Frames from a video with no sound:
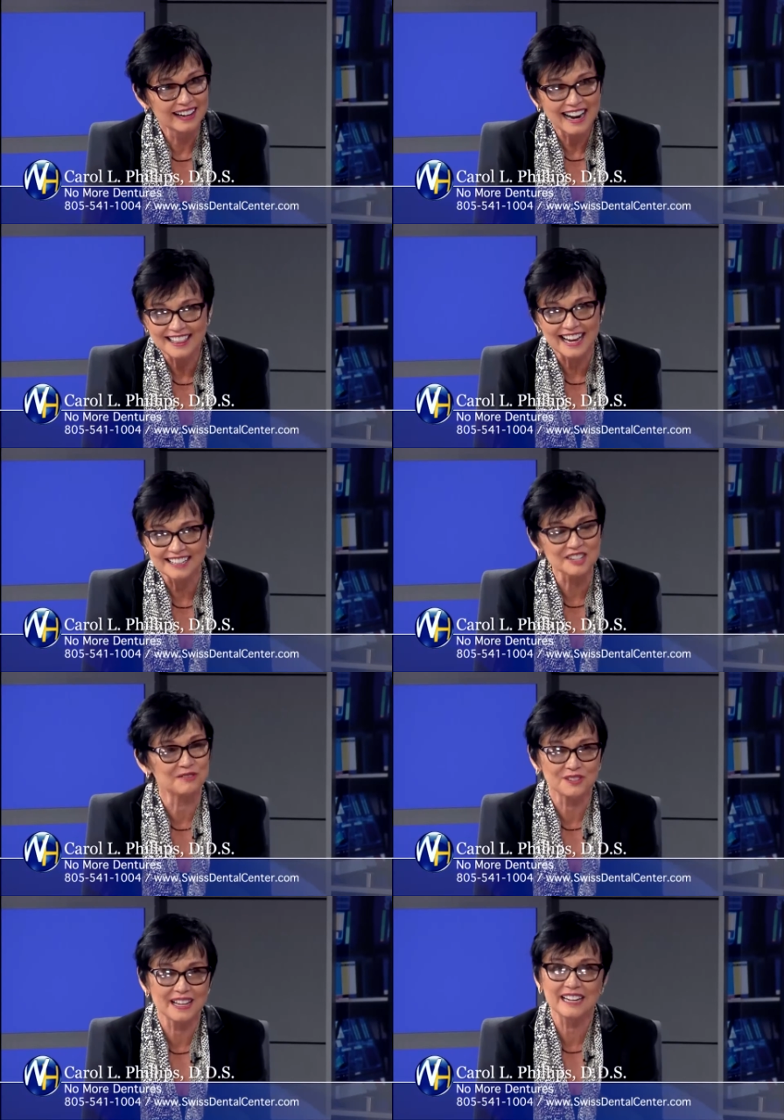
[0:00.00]
Uh, that's
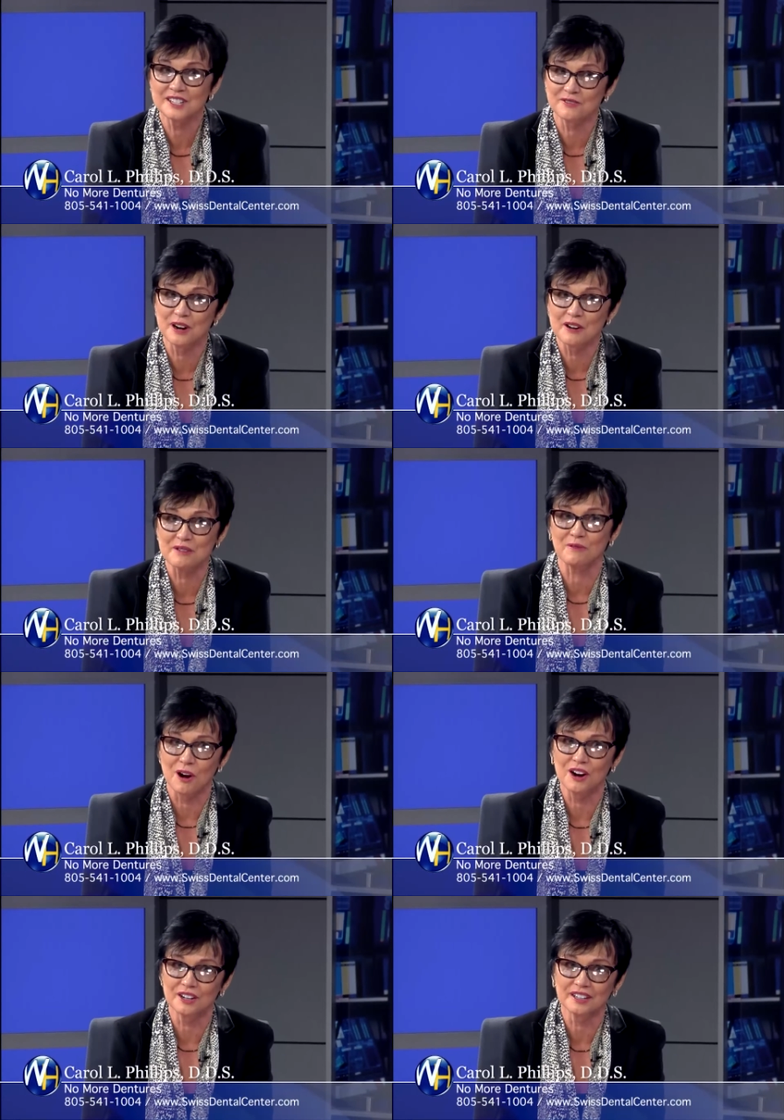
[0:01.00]
that's very
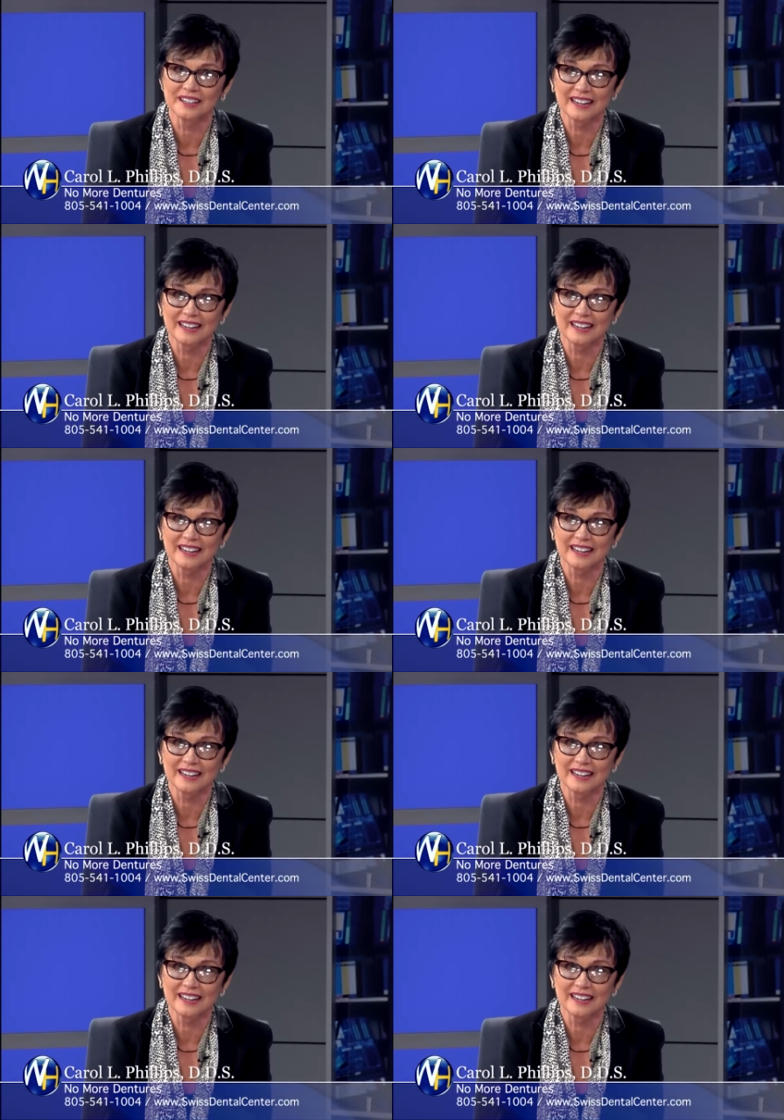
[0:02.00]
wrong